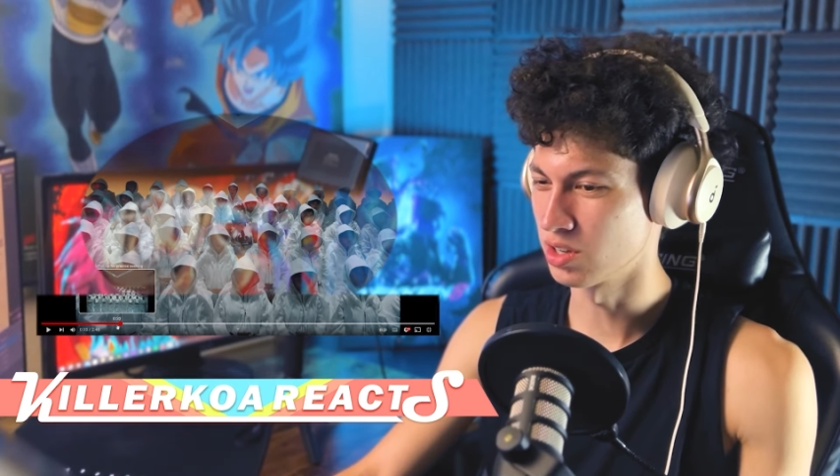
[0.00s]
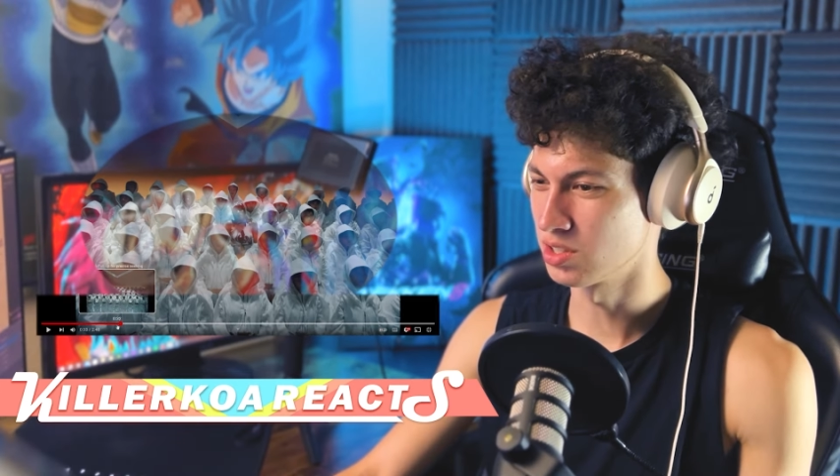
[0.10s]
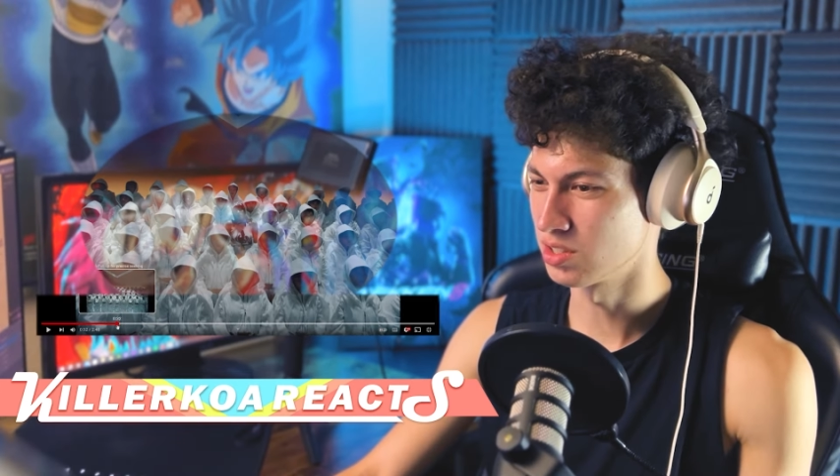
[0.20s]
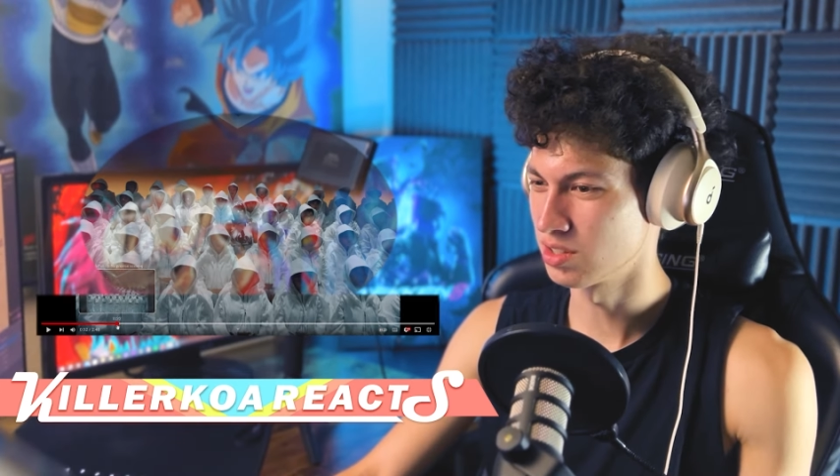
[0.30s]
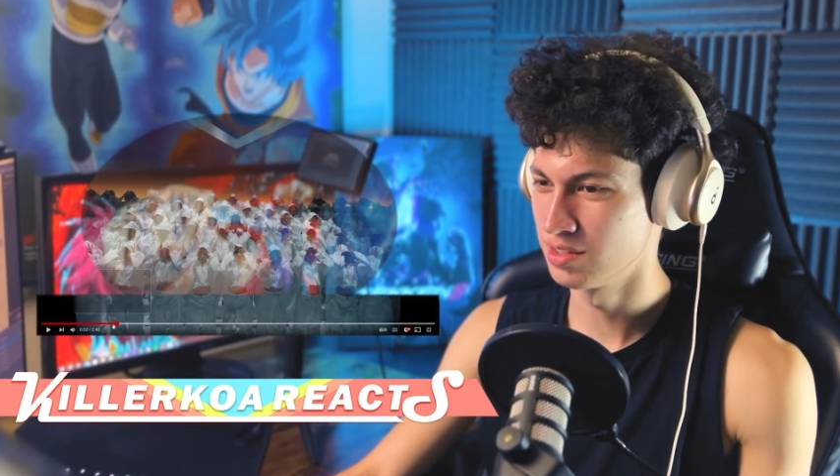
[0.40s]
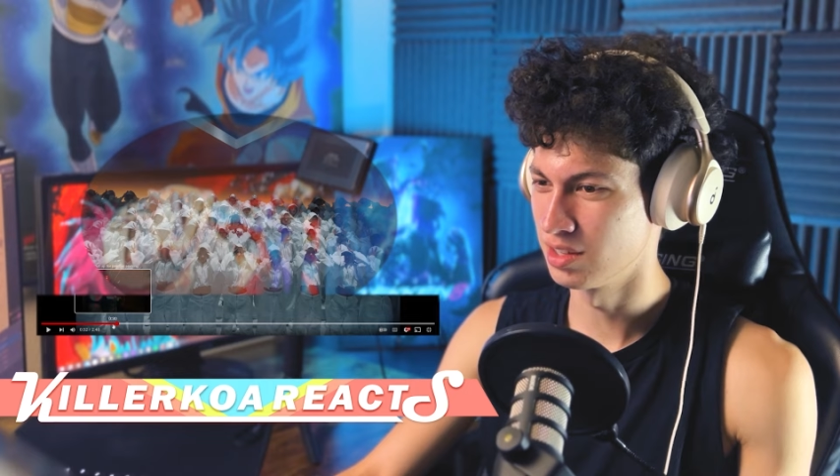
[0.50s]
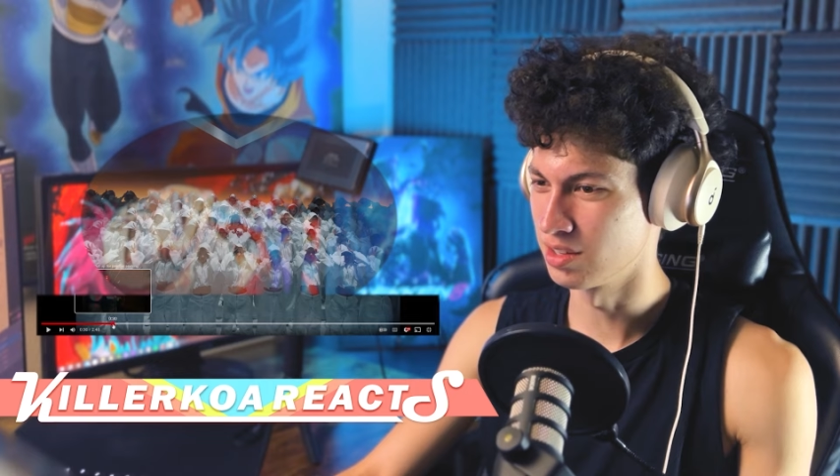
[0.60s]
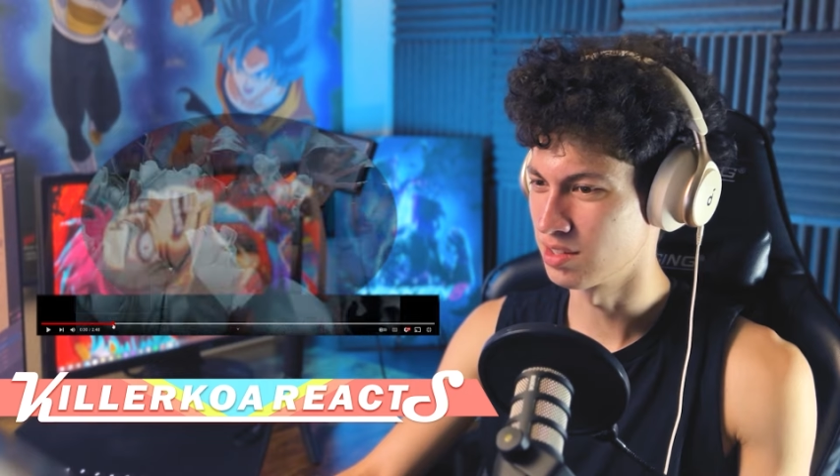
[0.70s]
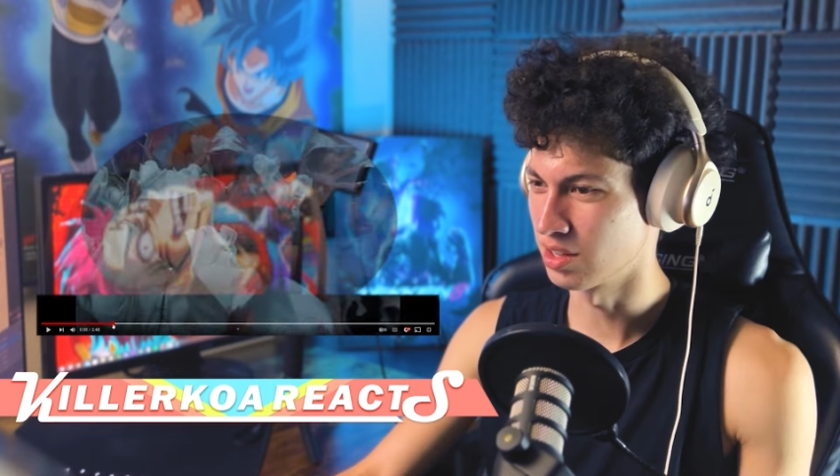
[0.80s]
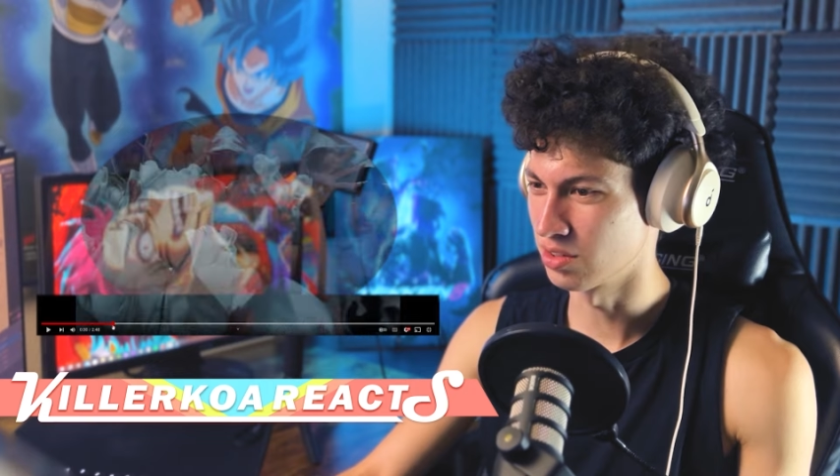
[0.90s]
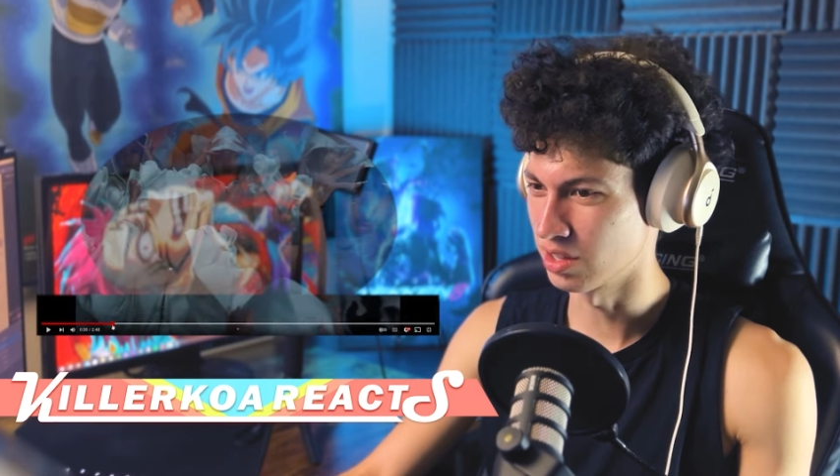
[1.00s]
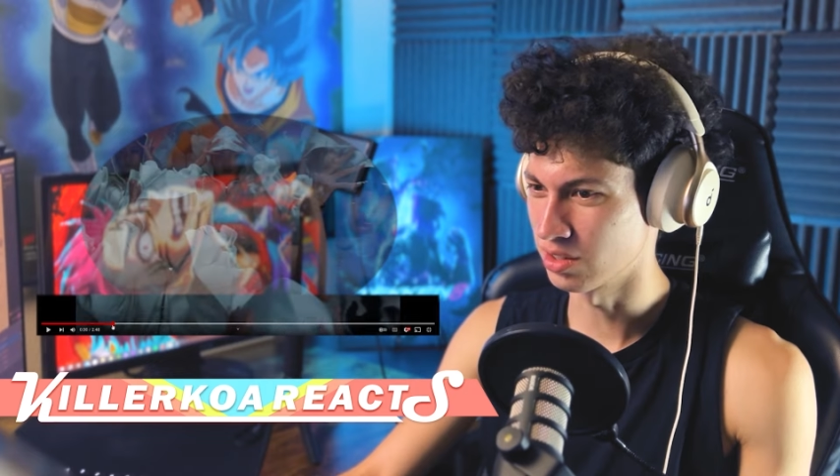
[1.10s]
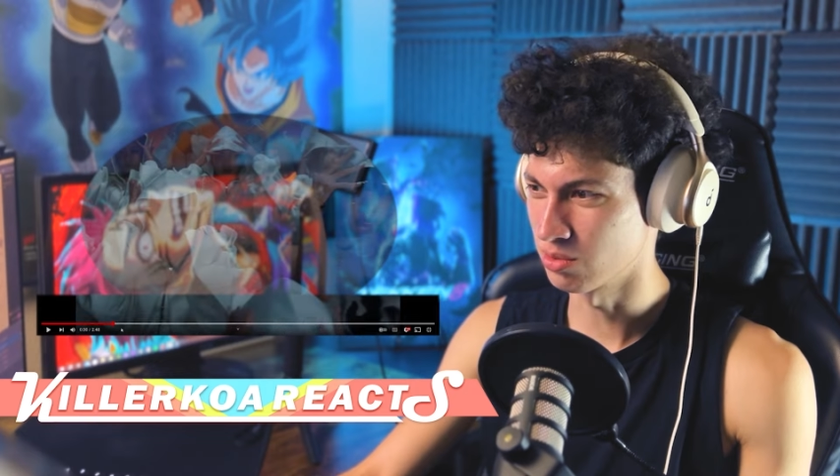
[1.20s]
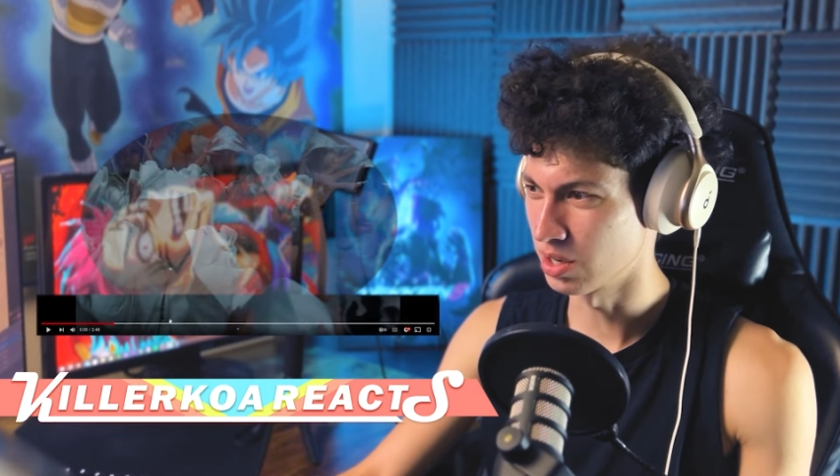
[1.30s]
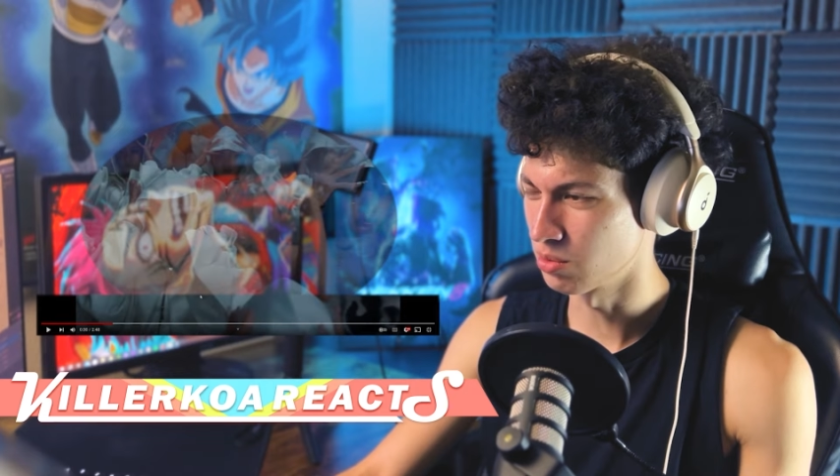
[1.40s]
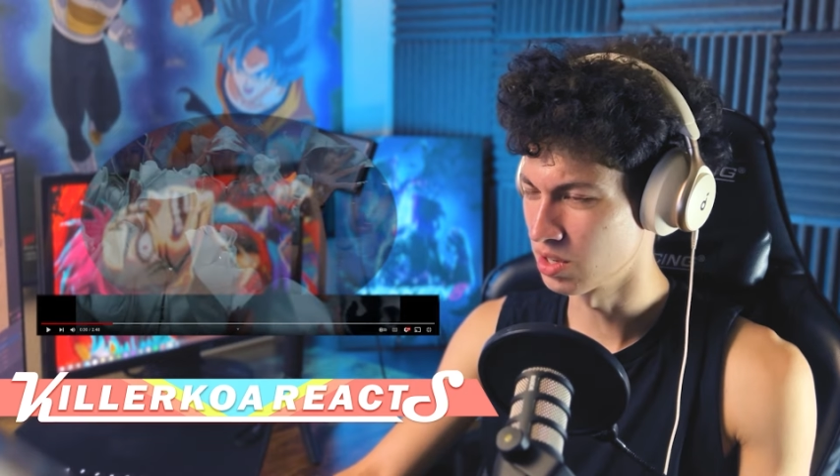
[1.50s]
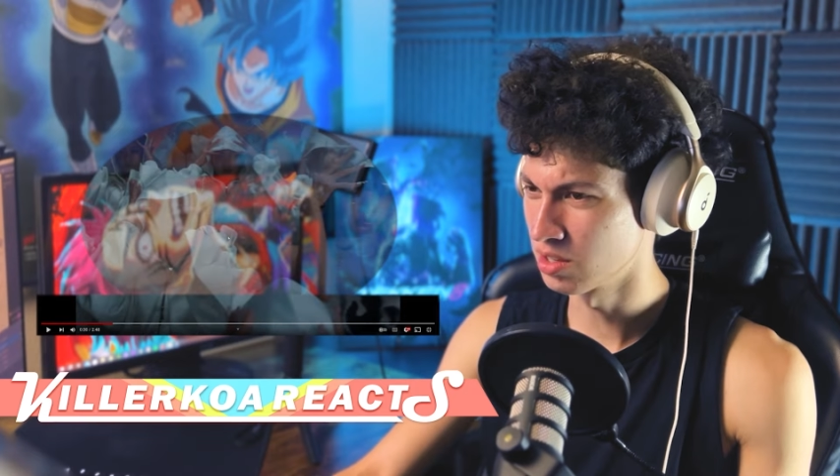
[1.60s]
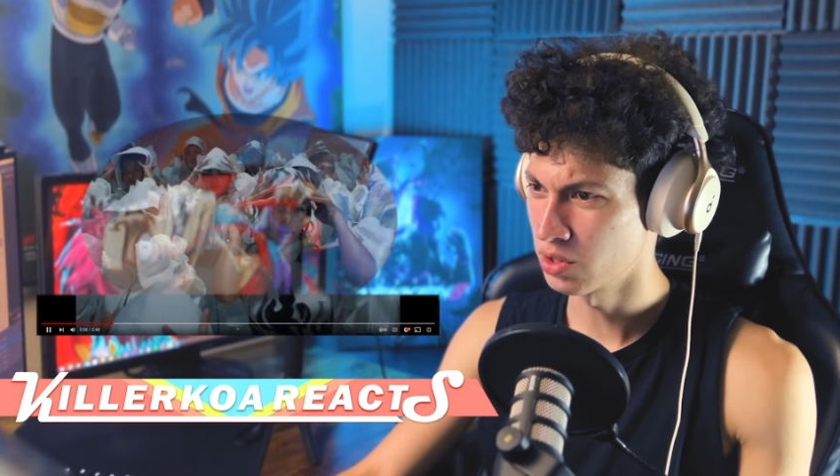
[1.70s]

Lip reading: It just didn't sound like the right one.